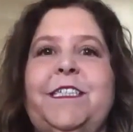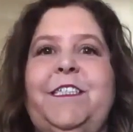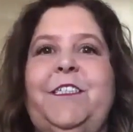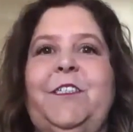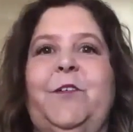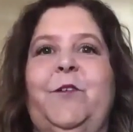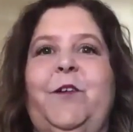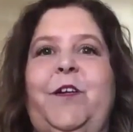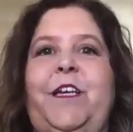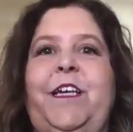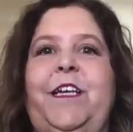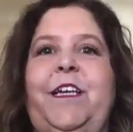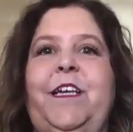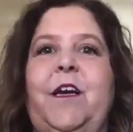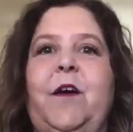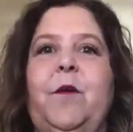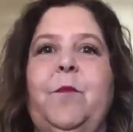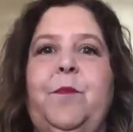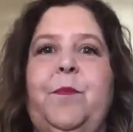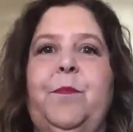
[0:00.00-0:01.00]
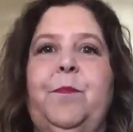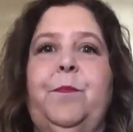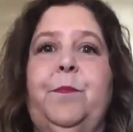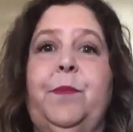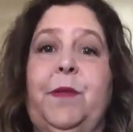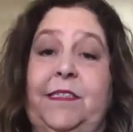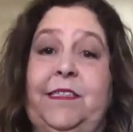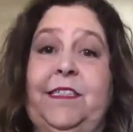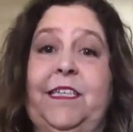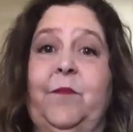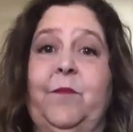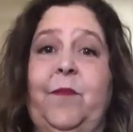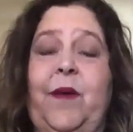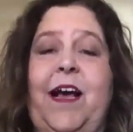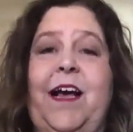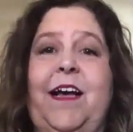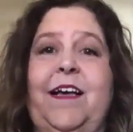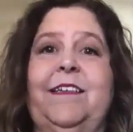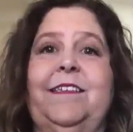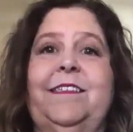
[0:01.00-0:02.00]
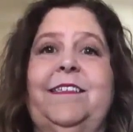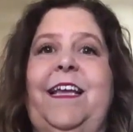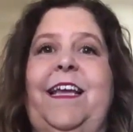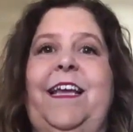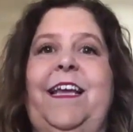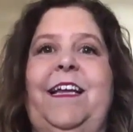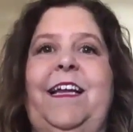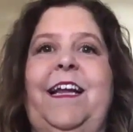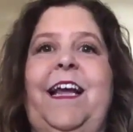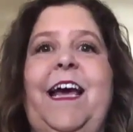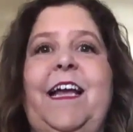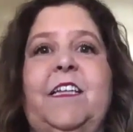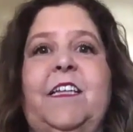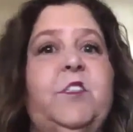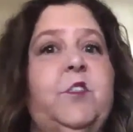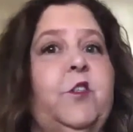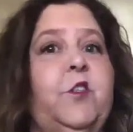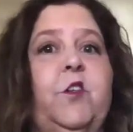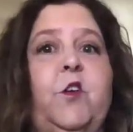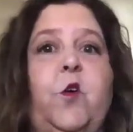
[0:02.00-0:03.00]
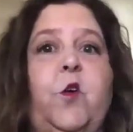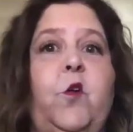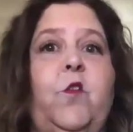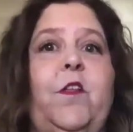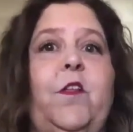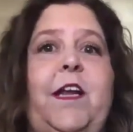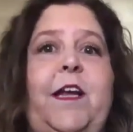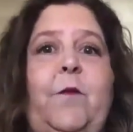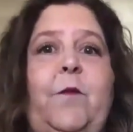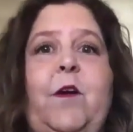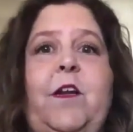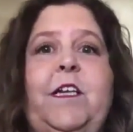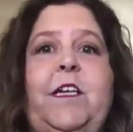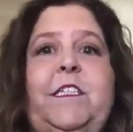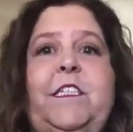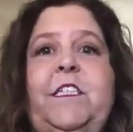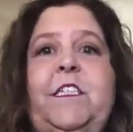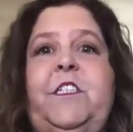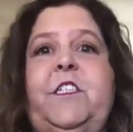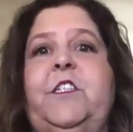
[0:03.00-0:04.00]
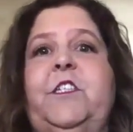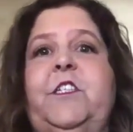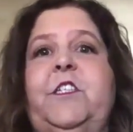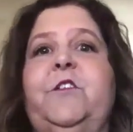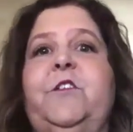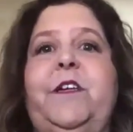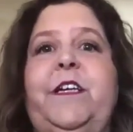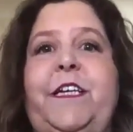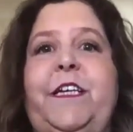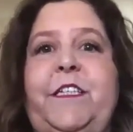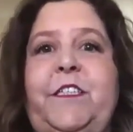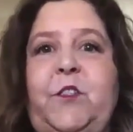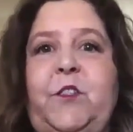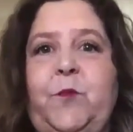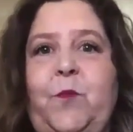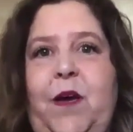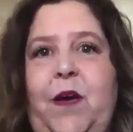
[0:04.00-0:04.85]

doing blessing bags, and I had a certain goal that I wanted to do each